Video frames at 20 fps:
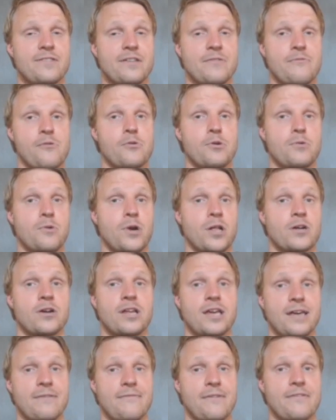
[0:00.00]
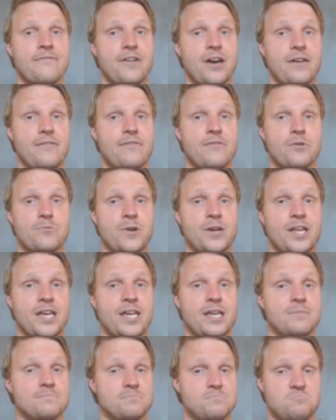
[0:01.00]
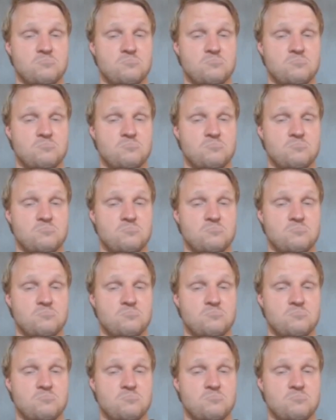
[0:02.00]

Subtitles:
If you want to wildcard in Game Week 5 already,